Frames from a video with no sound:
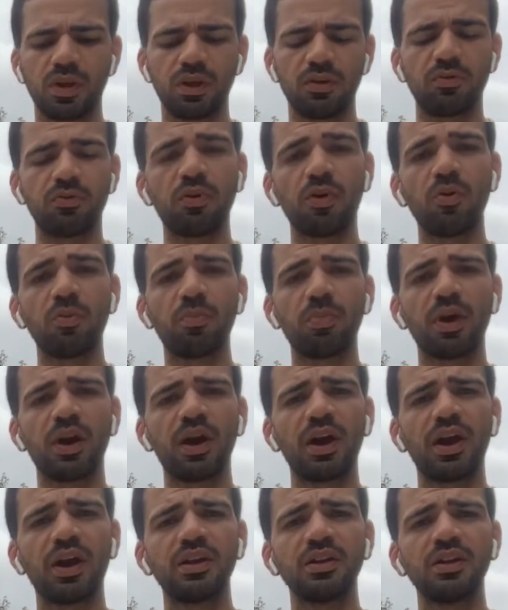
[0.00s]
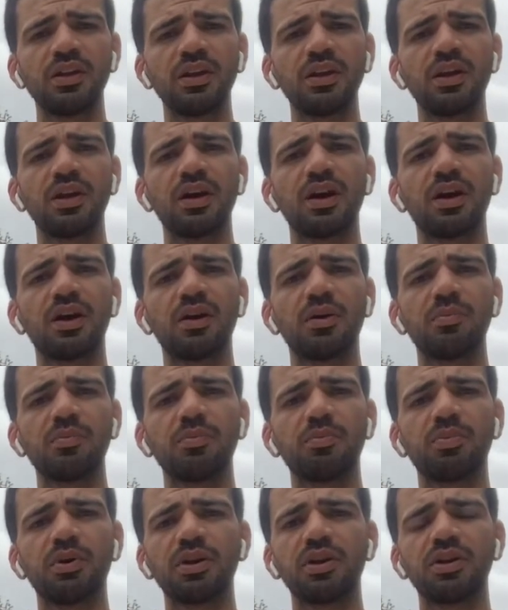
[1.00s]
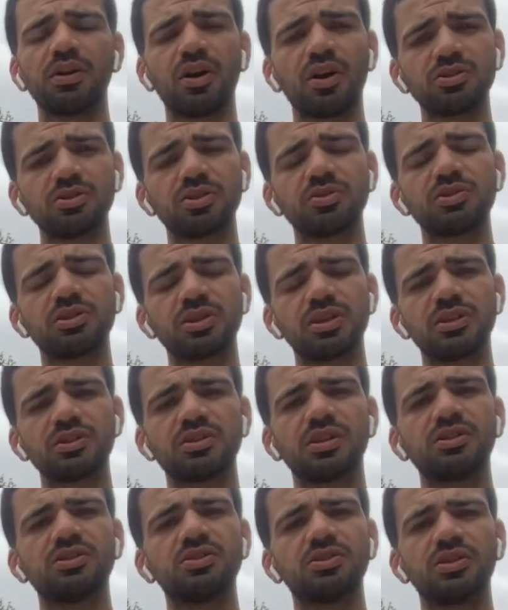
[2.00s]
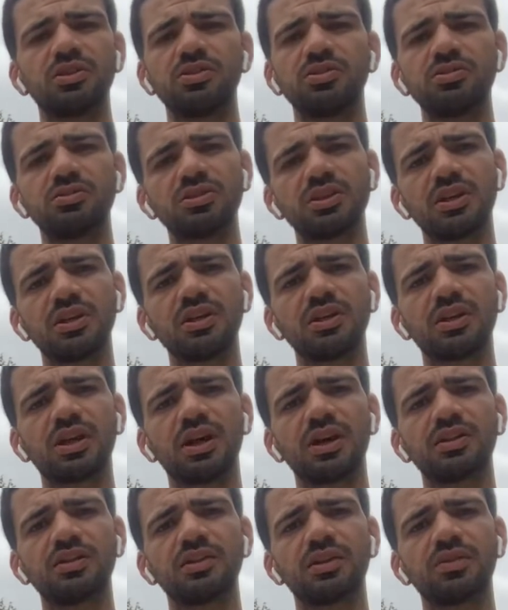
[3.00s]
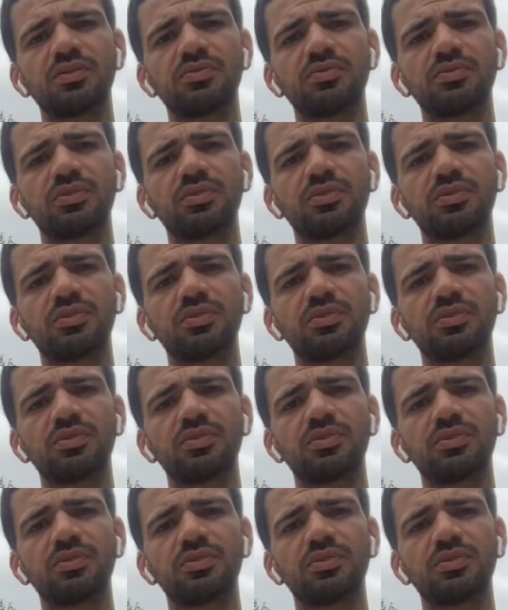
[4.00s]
foam pad, but it also says that you can use any kind of